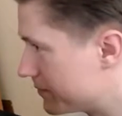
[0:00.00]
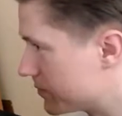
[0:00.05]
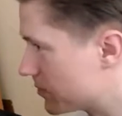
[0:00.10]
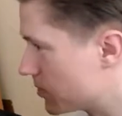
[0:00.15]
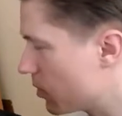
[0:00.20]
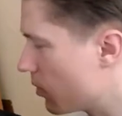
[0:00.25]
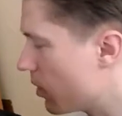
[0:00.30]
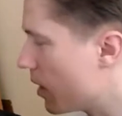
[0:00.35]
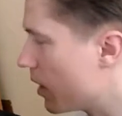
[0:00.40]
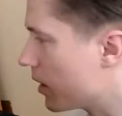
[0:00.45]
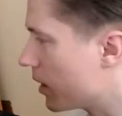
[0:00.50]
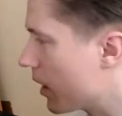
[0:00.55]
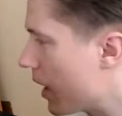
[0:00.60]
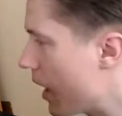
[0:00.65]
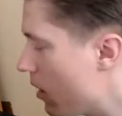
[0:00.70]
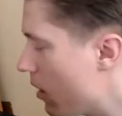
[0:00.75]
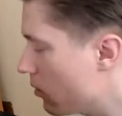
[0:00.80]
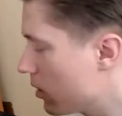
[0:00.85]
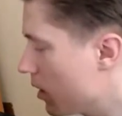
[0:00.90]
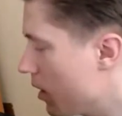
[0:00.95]
So
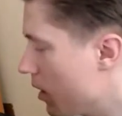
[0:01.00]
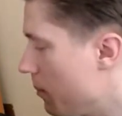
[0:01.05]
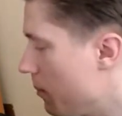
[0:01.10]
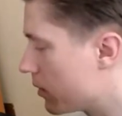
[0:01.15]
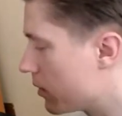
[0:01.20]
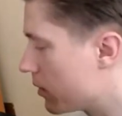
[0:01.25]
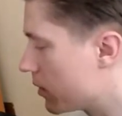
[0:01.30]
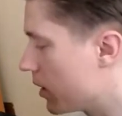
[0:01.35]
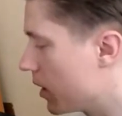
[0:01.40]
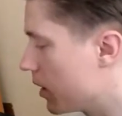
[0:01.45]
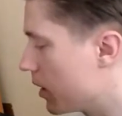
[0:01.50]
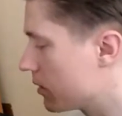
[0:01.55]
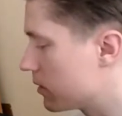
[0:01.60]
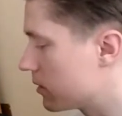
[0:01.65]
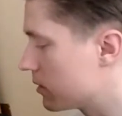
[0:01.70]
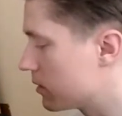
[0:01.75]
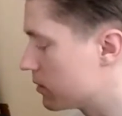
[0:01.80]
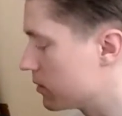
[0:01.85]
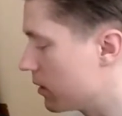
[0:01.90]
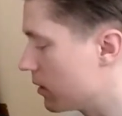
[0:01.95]
how come
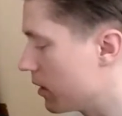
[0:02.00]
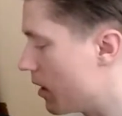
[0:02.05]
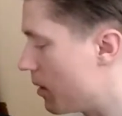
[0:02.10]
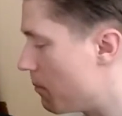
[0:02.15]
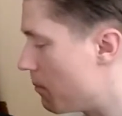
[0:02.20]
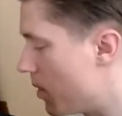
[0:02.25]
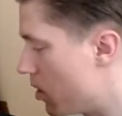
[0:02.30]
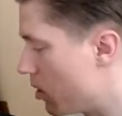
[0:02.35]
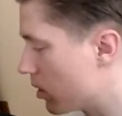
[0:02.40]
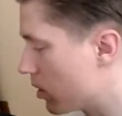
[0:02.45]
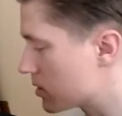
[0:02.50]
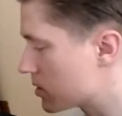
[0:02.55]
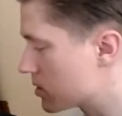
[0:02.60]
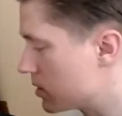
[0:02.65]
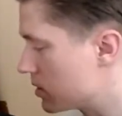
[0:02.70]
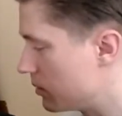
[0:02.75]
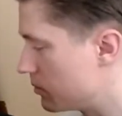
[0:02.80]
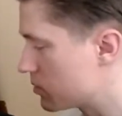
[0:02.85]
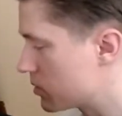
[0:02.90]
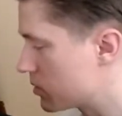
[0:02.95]
that America
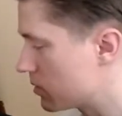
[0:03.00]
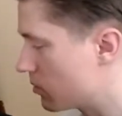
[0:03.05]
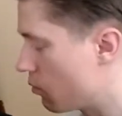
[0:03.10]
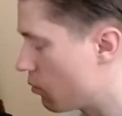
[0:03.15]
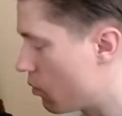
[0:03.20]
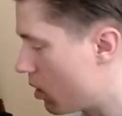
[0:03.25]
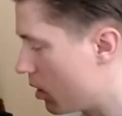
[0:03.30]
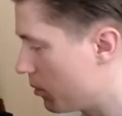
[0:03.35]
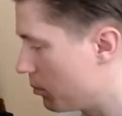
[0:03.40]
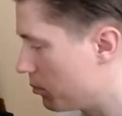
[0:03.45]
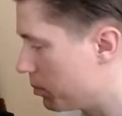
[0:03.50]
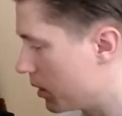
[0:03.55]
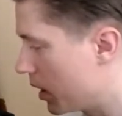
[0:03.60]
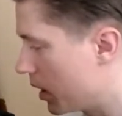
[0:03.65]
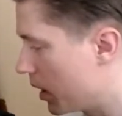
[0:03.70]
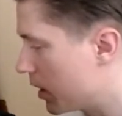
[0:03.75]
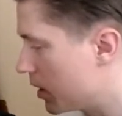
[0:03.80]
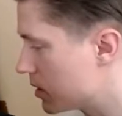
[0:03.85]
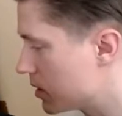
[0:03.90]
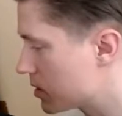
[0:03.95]
seems the one
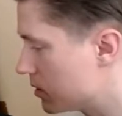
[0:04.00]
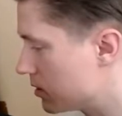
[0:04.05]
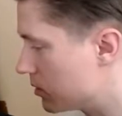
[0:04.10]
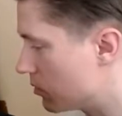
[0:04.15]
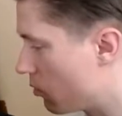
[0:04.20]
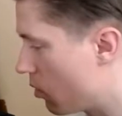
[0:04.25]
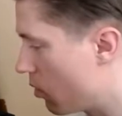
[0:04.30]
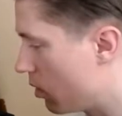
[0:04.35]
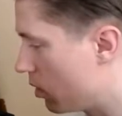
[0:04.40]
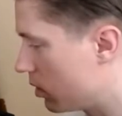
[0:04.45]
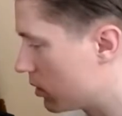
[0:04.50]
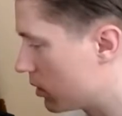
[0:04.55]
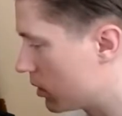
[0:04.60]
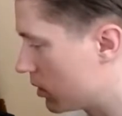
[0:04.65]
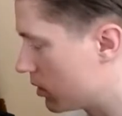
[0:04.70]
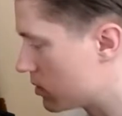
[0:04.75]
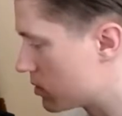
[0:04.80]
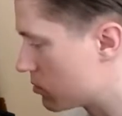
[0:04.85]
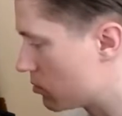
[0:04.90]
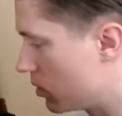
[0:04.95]
place in the world
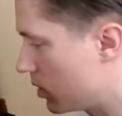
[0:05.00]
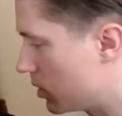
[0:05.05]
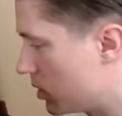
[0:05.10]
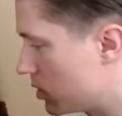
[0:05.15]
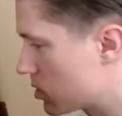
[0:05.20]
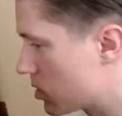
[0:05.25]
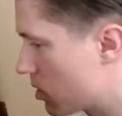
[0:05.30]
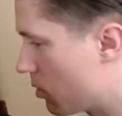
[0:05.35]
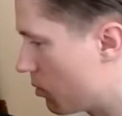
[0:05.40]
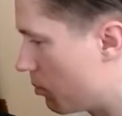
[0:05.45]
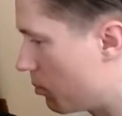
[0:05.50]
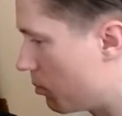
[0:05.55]
that's really so